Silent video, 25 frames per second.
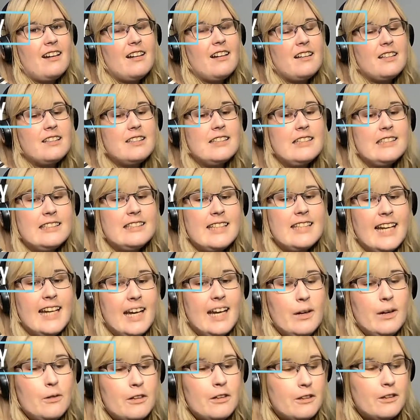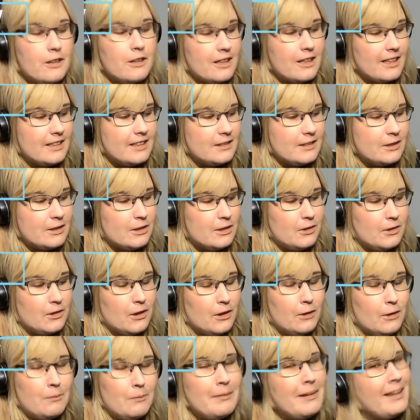And today we look into
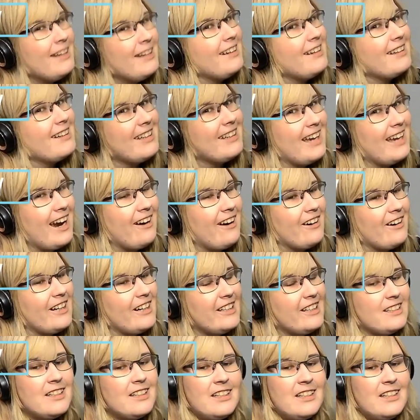her being a Karen